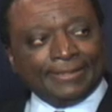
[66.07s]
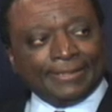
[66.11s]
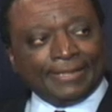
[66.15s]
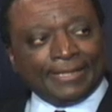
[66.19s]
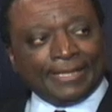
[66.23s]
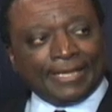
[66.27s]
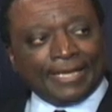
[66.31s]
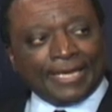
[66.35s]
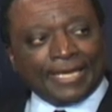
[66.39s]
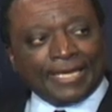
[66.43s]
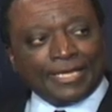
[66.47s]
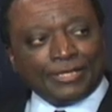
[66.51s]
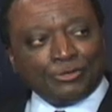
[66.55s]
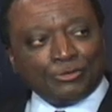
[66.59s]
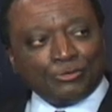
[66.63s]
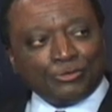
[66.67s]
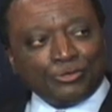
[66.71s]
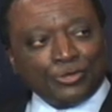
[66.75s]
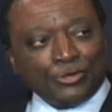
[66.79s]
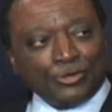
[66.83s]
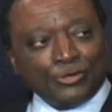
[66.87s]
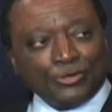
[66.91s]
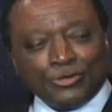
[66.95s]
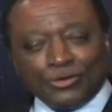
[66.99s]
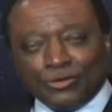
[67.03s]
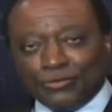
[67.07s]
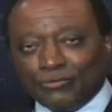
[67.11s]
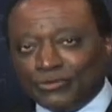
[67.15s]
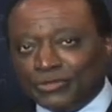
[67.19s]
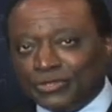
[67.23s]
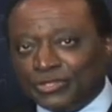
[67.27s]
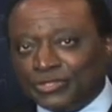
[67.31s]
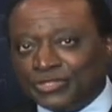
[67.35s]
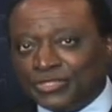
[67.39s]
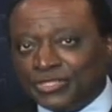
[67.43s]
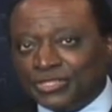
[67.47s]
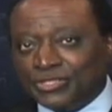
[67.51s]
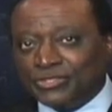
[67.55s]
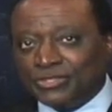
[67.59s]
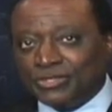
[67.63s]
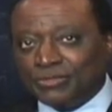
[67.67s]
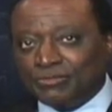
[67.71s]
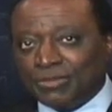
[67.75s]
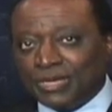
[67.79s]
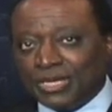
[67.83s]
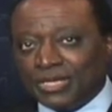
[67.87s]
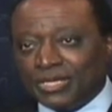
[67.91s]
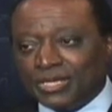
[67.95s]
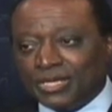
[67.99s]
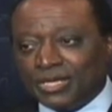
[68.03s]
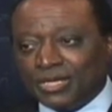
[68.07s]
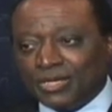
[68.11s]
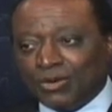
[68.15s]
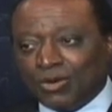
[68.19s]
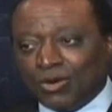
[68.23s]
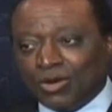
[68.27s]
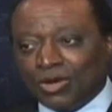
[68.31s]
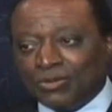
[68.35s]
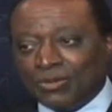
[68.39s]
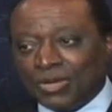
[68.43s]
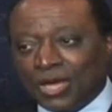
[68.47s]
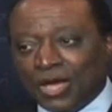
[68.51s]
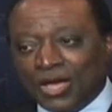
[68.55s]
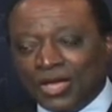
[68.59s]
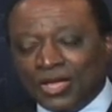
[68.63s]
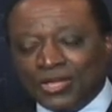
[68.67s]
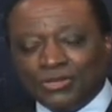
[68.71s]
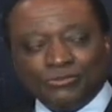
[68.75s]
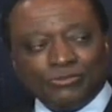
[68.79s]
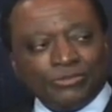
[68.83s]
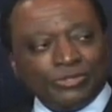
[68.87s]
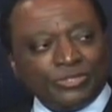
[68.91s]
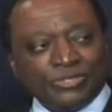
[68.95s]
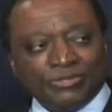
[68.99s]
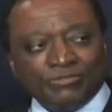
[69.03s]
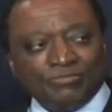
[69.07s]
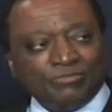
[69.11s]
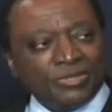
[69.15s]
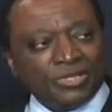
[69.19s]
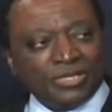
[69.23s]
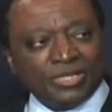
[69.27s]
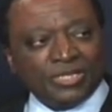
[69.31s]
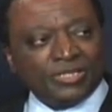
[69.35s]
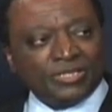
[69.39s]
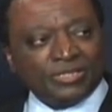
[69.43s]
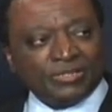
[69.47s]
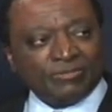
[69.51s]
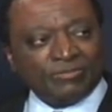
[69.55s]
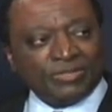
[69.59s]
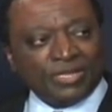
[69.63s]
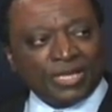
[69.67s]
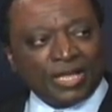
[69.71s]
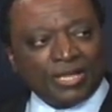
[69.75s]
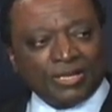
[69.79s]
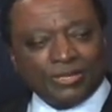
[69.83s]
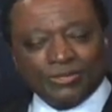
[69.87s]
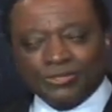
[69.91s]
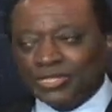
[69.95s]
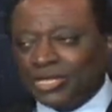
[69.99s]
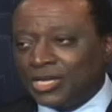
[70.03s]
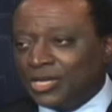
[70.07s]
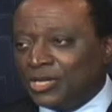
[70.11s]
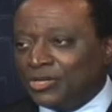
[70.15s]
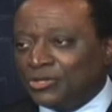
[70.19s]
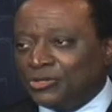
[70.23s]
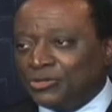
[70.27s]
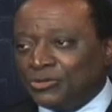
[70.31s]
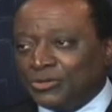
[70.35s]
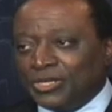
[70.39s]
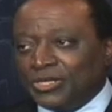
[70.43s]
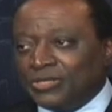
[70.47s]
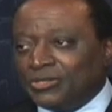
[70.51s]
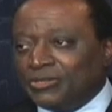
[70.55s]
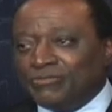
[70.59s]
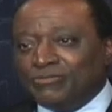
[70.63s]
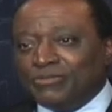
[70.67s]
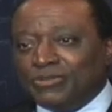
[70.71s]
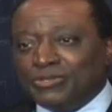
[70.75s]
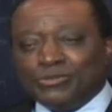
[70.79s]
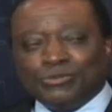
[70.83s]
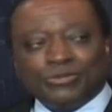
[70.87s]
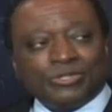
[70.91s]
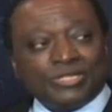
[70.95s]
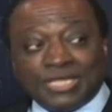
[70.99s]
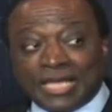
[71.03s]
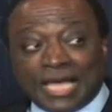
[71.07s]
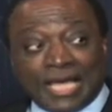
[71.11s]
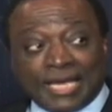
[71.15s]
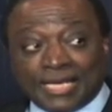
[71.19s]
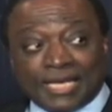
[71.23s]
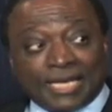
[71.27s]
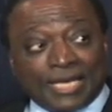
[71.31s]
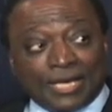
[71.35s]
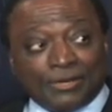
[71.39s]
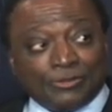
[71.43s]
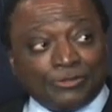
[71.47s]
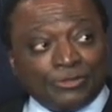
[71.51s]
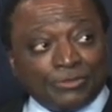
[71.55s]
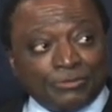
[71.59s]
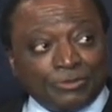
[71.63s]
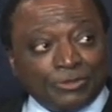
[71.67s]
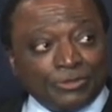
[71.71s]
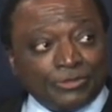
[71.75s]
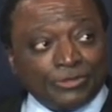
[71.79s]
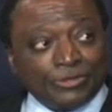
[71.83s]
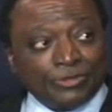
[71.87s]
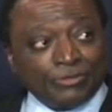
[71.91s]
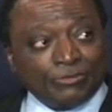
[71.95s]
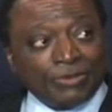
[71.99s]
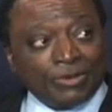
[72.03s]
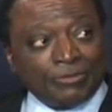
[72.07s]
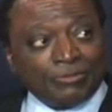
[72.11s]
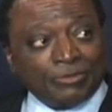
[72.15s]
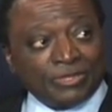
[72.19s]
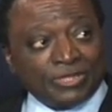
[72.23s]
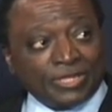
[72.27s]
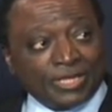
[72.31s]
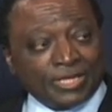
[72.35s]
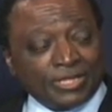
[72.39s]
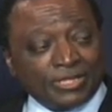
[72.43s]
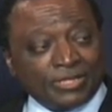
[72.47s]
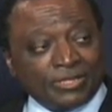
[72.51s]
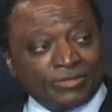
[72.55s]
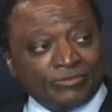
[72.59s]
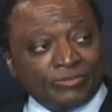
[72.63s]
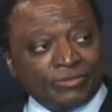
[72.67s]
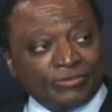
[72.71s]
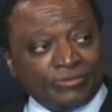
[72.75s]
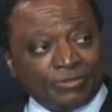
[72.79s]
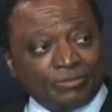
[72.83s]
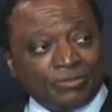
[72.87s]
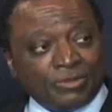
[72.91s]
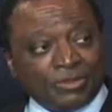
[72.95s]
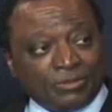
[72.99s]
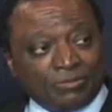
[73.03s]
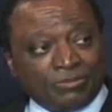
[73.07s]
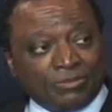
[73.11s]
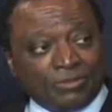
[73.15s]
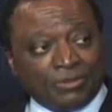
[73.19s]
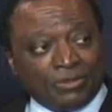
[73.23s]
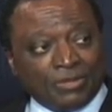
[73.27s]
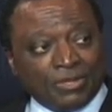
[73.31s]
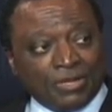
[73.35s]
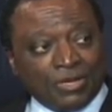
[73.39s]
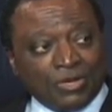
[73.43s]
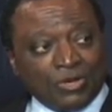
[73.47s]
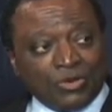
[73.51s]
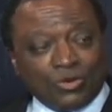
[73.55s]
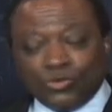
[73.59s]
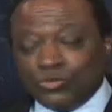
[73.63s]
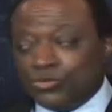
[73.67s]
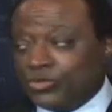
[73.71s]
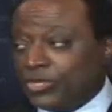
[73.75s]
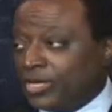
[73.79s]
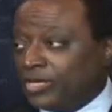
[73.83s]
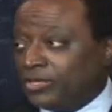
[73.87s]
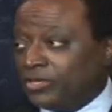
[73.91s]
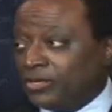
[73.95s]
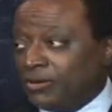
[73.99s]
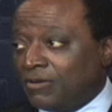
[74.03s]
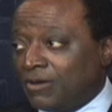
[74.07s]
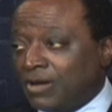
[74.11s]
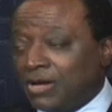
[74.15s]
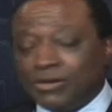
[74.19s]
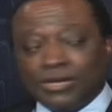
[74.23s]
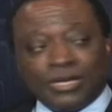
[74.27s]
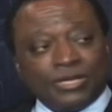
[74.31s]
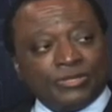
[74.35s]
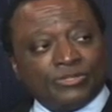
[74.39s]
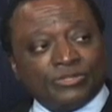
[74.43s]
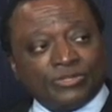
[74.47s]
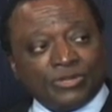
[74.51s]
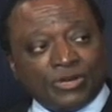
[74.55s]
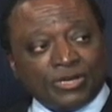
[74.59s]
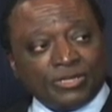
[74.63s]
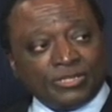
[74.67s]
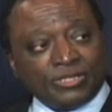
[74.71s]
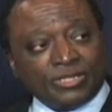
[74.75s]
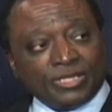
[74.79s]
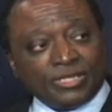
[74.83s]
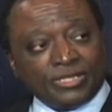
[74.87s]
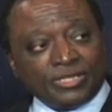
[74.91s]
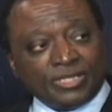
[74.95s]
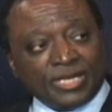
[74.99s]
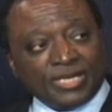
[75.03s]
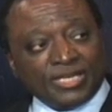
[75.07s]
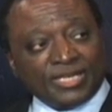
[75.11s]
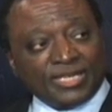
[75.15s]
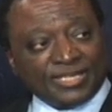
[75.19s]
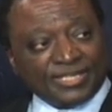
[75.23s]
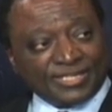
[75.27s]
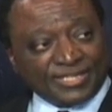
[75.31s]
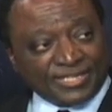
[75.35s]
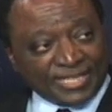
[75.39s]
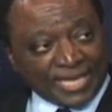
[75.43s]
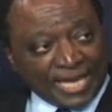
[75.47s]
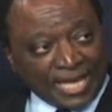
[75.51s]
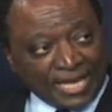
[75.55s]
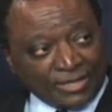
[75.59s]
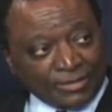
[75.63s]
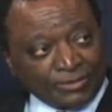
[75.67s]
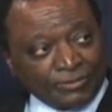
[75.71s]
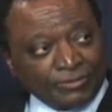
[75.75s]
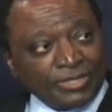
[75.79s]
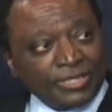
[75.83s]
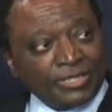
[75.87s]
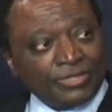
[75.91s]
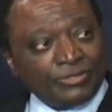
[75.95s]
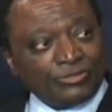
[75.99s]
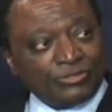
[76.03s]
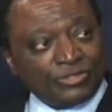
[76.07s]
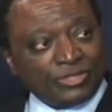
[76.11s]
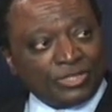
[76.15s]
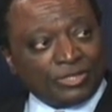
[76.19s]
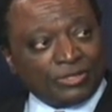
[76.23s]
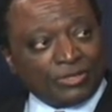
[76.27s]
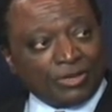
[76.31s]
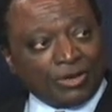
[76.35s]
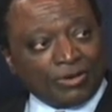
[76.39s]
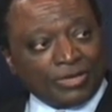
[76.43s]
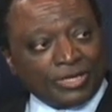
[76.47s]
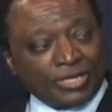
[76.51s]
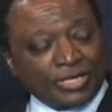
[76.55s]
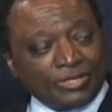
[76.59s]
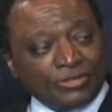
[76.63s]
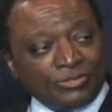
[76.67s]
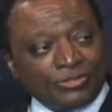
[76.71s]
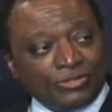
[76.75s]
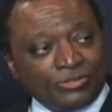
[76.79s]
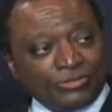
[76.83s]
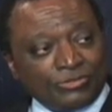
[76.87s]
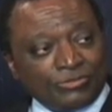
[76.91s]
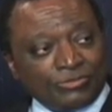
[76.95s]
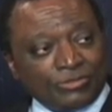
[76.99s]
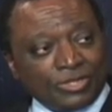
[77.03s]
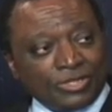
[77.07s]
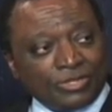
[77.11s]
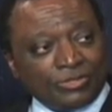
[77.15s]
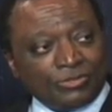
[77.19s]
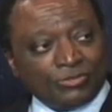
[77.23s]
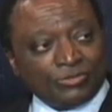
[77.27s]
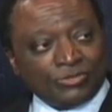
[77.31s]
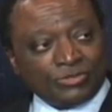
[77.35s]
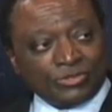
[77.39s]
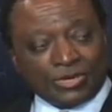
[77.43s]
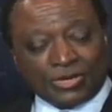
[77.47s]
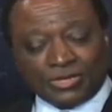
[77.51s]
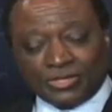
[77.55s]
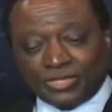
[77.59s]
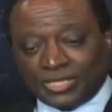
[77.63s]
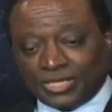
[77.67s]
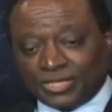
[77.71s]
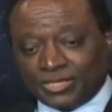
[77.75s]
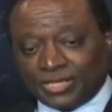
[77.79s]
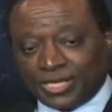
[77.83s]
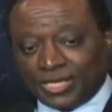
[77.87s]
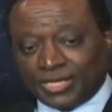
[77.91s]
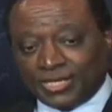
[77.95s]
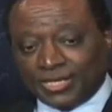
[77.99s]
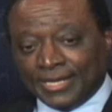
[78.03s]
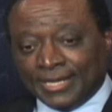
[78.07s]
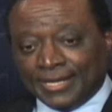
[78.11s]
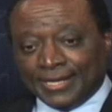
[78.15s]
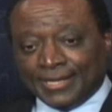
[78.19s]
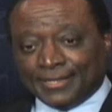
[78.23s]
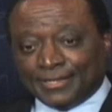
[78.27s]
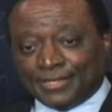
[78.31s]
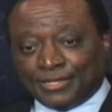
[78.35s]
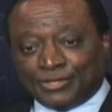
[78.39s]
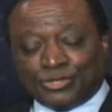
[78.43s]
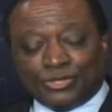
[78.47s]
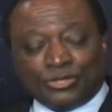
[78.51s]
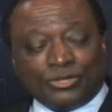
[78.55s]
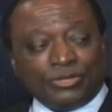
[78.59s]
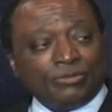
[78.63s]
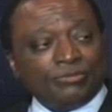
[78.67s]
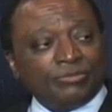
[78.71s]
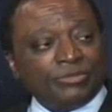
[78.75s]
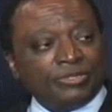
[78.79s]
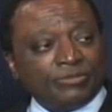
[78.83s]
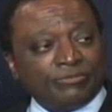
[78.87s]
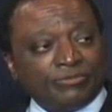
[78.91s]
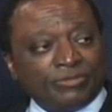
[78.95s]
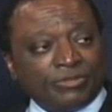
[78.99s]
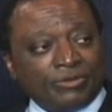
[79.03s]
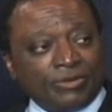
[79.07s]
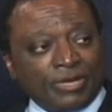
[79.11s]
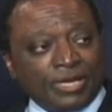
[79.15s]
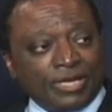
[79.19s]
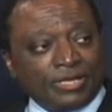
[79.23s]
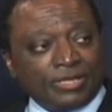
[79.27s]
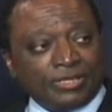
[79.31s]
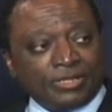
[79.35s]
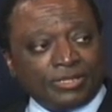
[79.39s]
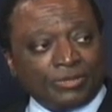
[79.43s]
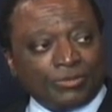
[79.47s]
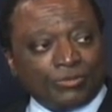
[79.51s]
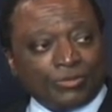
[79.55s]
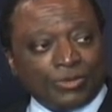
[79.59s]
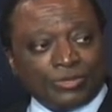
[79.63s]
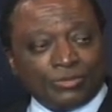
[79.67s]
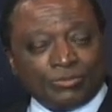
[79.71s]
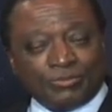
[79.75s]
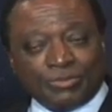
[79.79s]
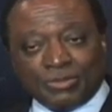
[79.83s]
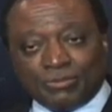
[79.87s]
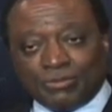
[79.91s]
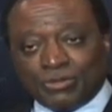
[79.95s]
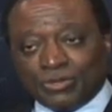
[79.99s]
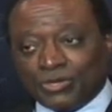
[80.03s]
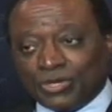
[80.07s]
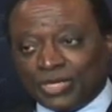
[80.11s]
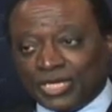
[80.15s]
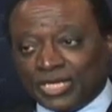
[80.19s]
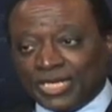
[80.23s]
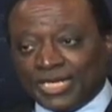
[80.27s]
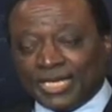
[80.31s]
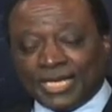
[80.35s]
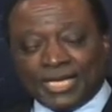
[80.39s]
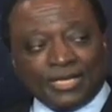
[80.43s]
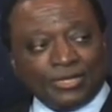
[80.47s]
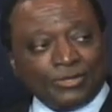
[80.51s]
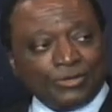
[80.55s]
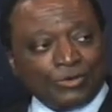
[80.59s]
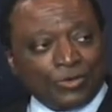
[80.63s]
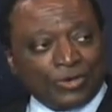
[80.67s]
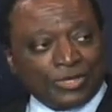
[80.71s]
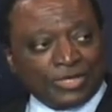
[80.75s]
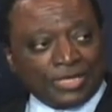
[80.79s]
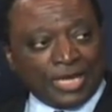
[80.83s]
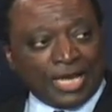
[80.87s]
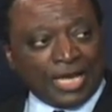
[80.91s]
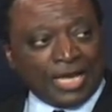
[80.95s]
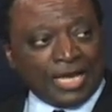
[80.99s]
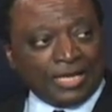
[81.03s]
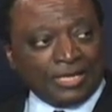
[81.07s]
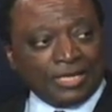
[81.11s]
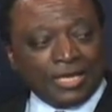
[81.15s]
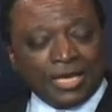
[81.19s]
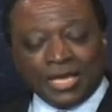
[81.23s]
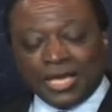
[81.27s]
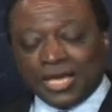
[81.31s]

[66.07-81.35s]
And you turn over decision-making on hundreds of billions of dollars to individuals not accountable to the representatives of the people, who then go out and start dictating salaries in our industries, who start dictating the terms of credit, whether people are going to get it or not,